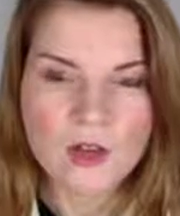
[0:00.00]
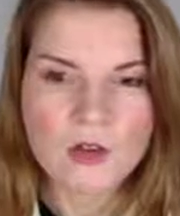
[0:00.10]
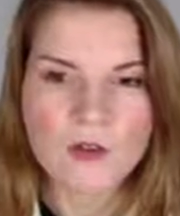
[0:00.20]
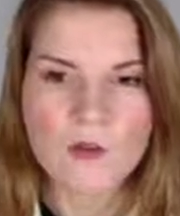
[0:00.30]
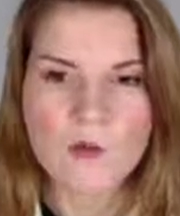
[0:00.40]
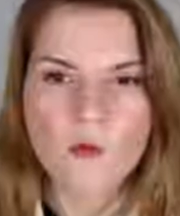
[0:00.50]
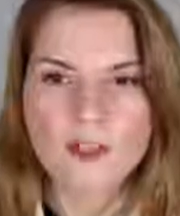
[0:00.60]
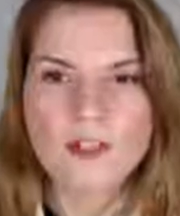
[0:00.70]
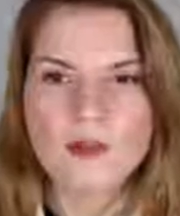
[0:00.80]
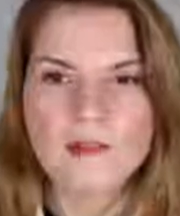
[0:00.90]
So
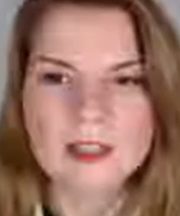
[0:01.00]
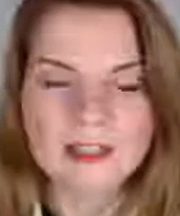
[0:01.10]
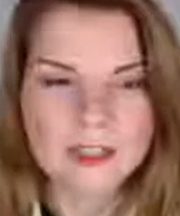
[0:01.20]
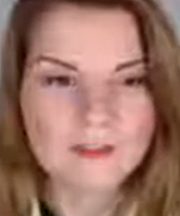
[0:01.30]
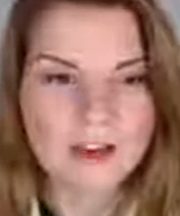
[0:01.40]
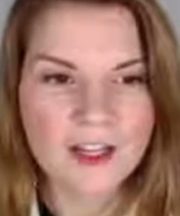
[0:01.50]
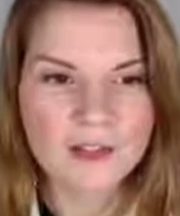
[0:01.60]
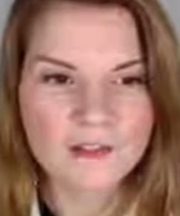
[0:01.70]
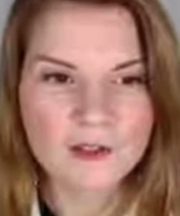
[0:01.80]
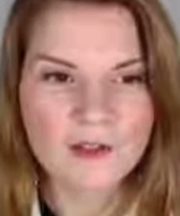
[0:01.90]
once you have identified
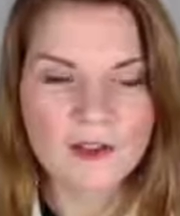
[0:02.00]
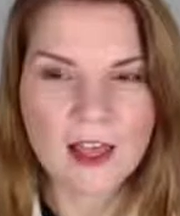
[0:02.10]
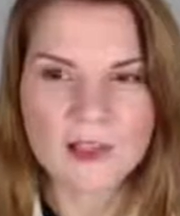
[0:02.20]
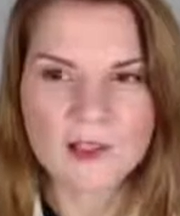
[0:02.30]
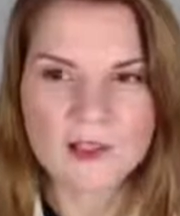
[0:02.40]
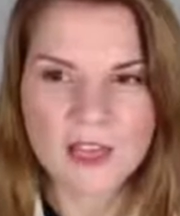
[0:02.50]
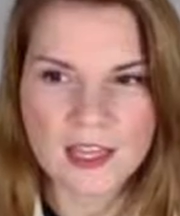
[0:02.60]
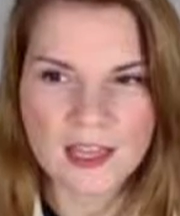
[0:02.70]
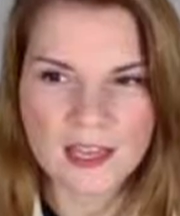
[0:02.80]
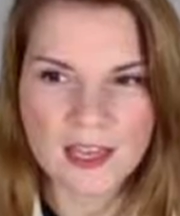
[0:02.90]
a few values
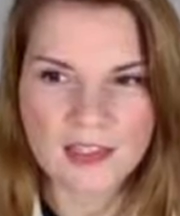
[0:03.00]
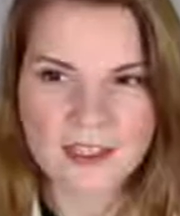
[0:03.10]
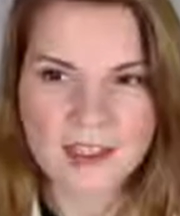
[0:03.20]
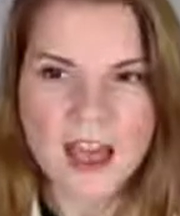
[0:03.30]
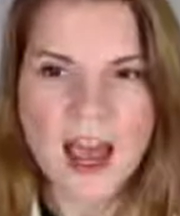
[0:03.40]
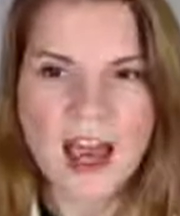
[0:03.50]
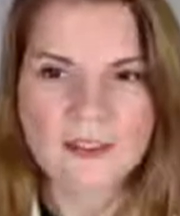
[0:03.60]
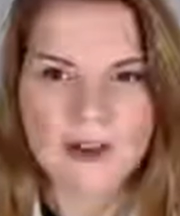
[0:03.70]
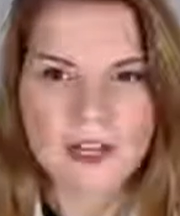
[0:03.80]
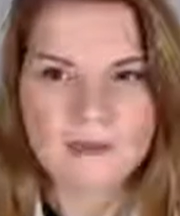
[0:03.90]
like that, I'd
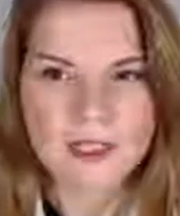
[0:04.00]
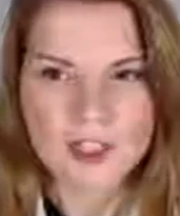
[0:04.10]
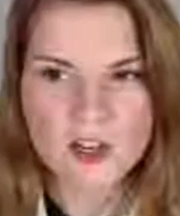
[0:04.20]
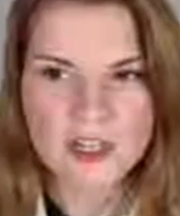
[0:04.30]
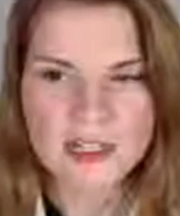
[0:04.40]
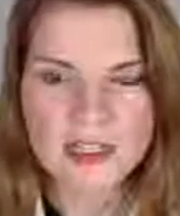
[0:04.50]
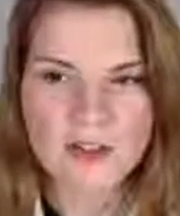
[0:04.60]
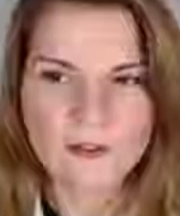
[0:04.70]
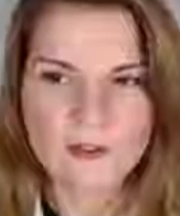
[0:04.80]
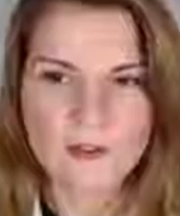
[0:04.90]
recommend jotting
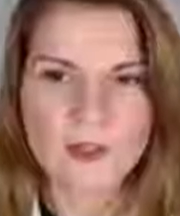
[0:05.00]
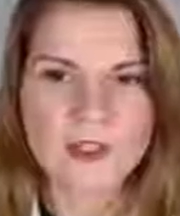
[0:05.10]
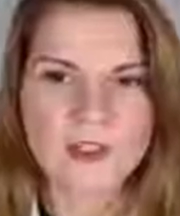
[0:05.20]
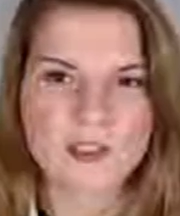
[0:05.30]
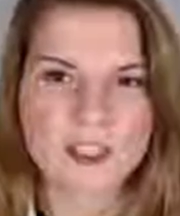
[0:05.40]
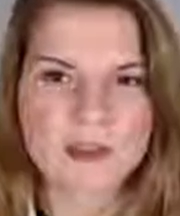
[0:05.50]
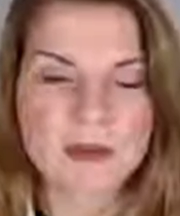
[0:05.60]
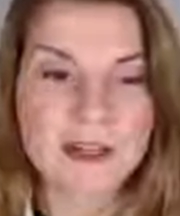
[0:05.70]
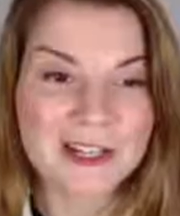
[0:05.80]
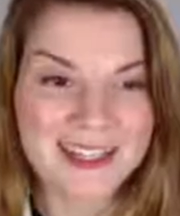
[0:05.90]
down a few personal
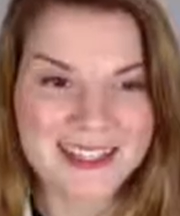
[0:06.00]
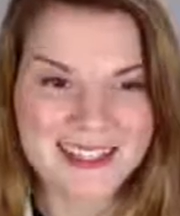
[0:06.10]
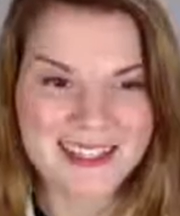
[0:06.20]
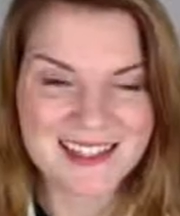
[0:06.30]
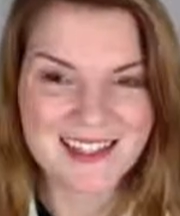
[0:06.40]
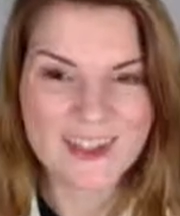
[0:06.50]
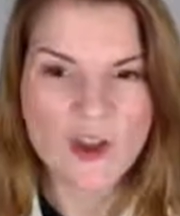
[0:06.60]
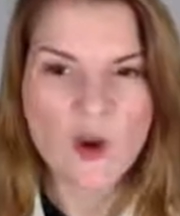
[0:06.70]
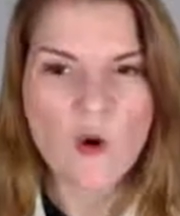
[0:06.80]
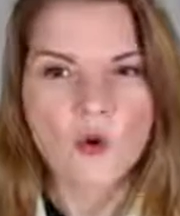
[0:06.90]
experiences
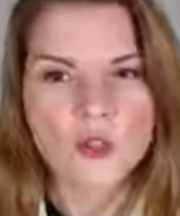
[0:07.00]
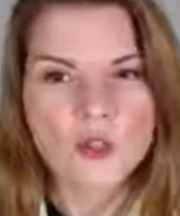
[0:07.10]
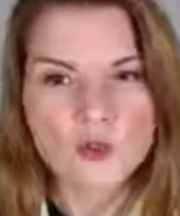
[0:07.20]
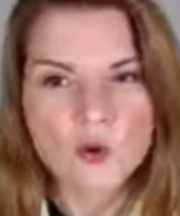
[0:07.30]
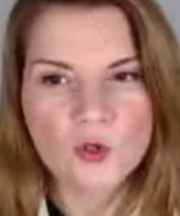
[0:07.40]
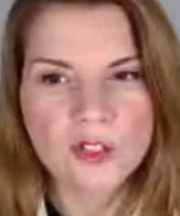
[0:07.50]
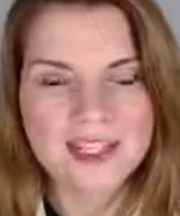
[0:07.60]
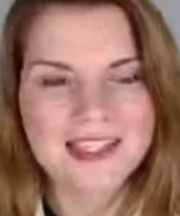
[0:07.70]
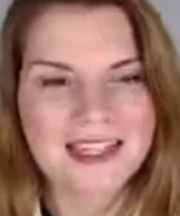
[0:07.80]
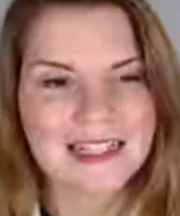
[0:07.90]
or
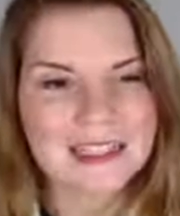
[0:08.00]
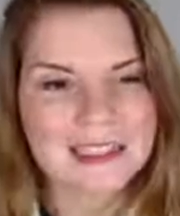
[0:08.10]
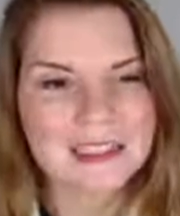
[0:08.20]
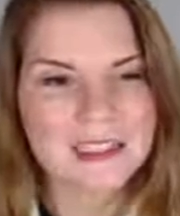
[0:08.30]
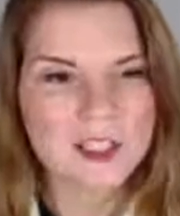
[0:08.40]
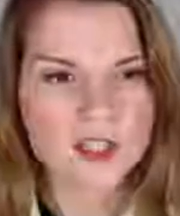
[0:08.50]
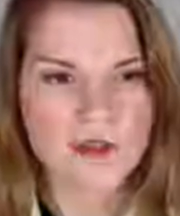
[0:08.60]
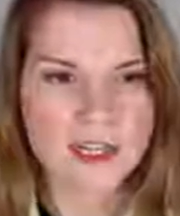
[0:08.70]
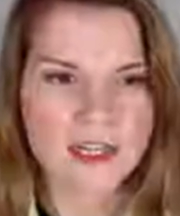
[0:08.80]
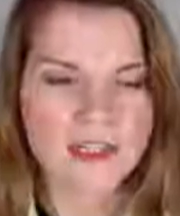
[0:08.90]
stories that
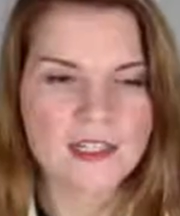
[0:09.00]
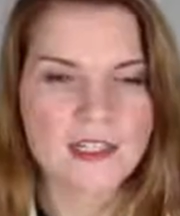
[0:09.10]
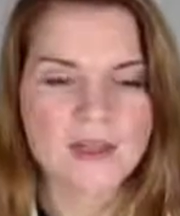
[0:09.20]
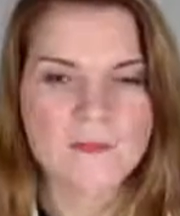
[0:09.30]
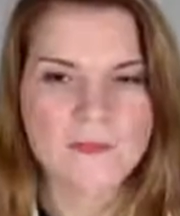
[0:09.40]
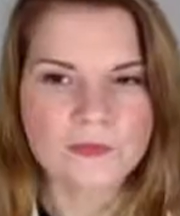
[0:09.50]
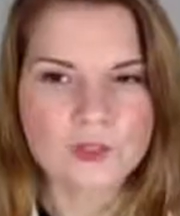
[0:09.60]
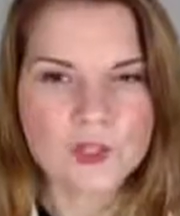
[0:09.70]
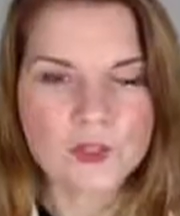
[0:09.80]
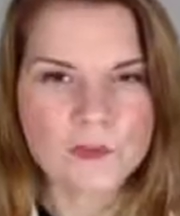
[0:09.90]
illustrate those